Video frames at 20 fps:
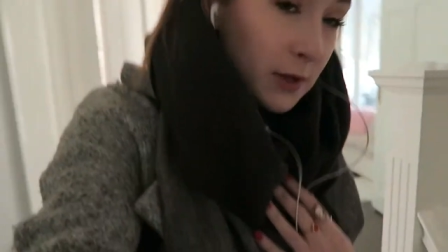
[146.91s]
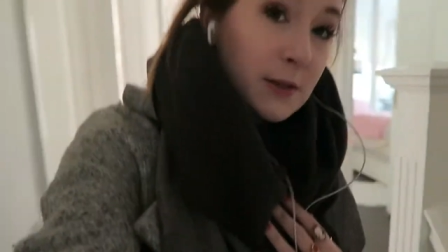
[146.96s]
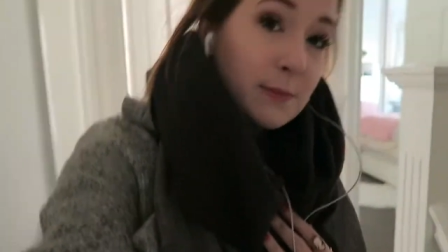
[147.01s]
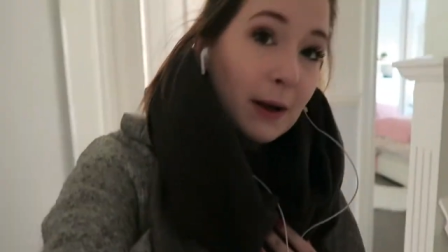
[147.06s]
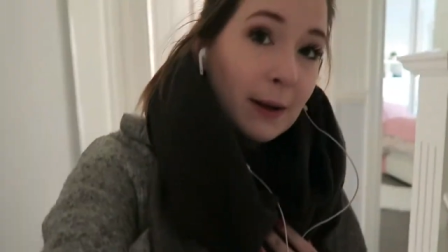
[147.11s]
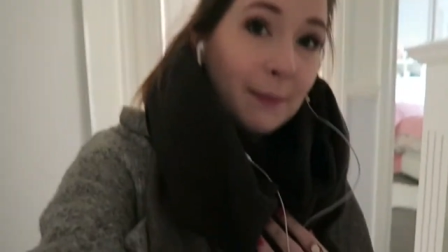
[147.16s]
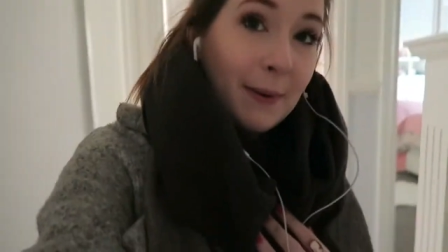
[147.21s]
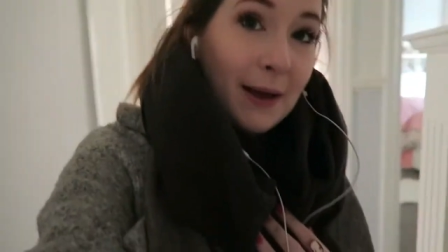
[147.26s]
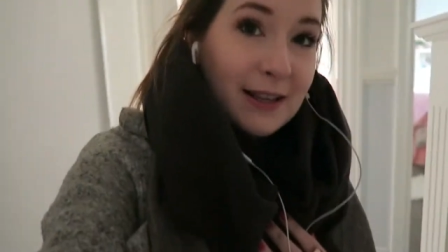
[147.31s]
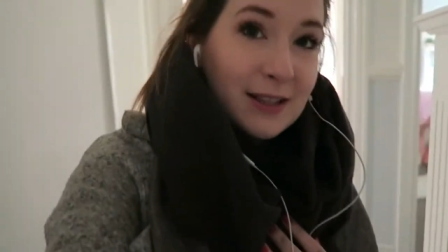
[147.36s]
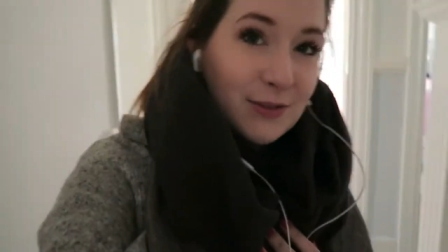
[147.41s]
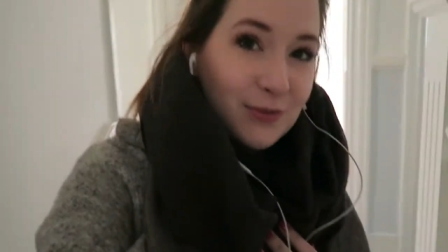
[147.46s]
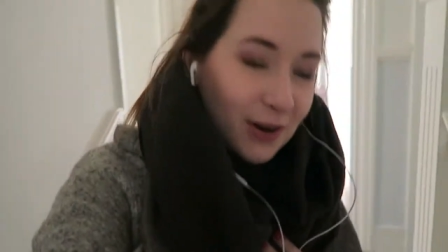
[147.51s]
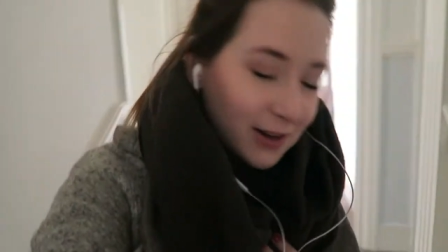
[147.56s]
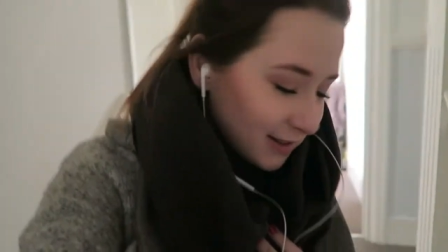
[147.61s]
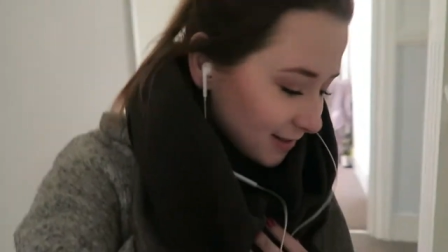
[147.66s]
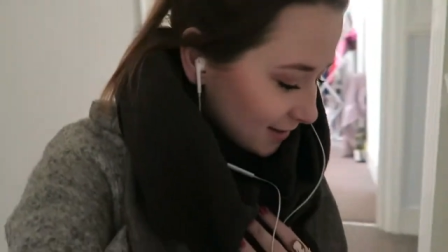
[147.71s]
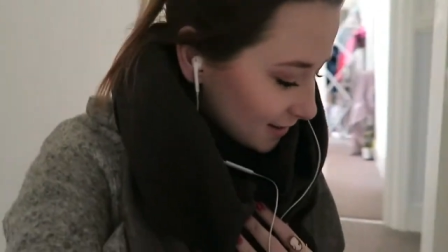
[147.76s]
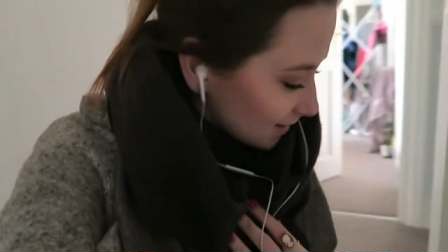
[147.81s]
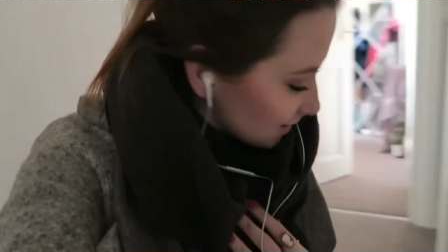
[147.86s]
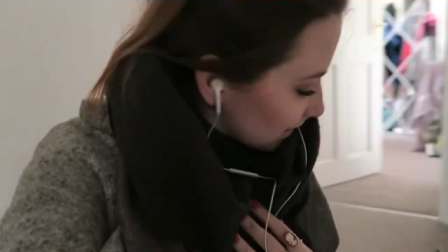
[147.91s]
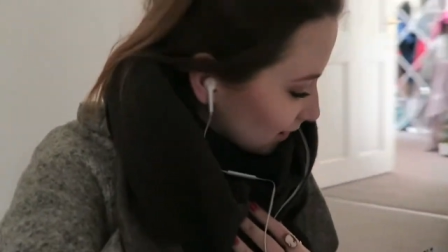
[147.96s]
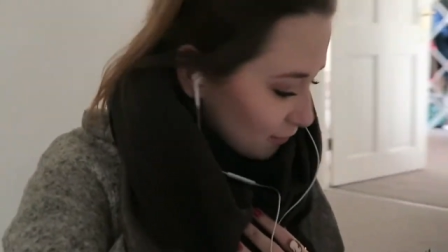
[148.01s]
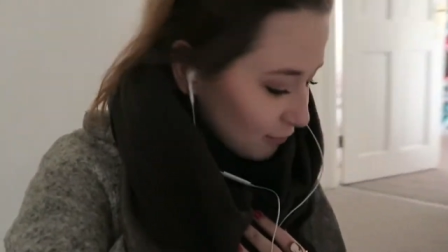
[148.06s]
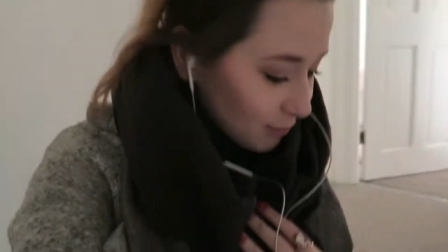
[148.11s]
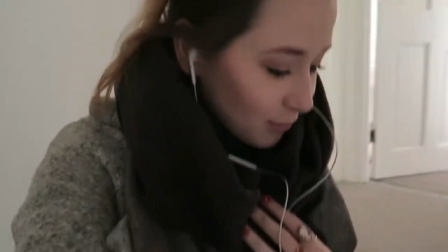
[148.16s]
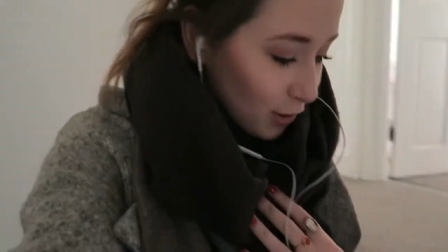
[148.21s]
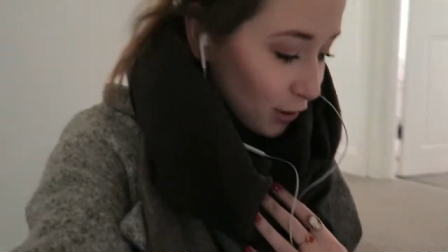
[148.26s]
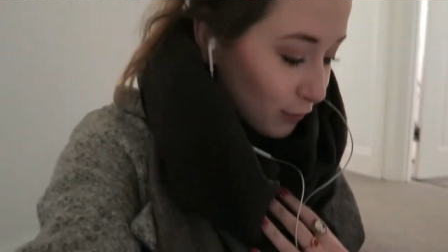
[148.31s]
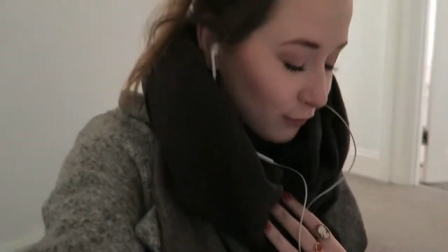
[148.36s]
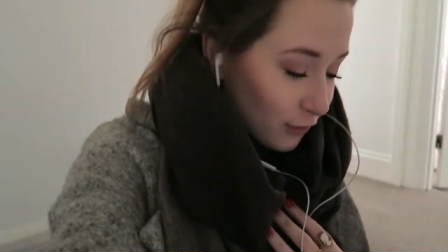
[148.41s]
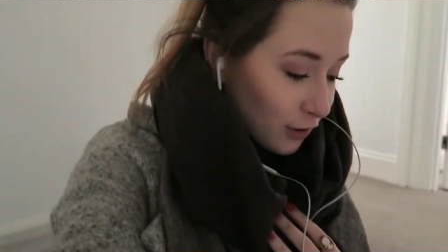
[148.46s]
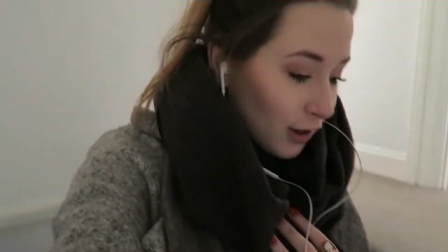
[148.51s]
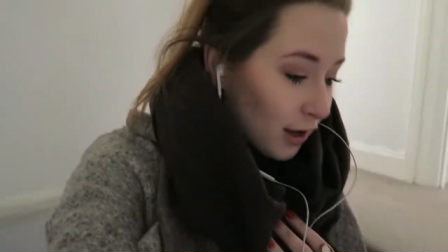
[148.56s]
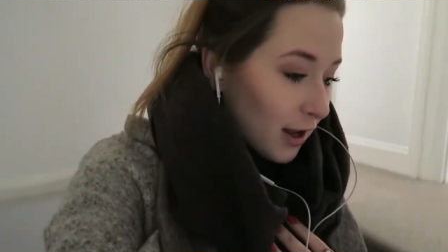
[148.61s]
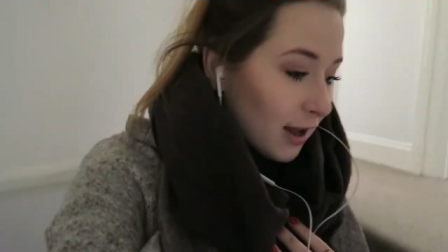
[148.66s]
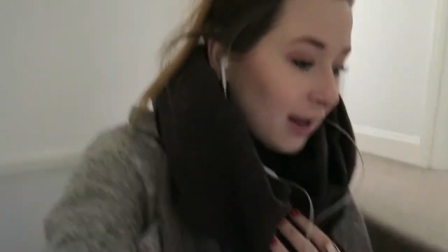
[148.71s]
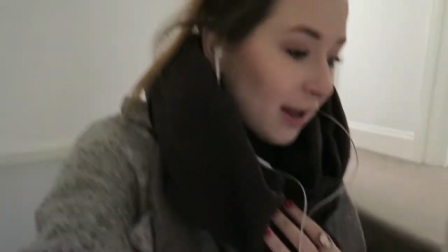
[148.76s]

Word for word: is my best friend since I've moved,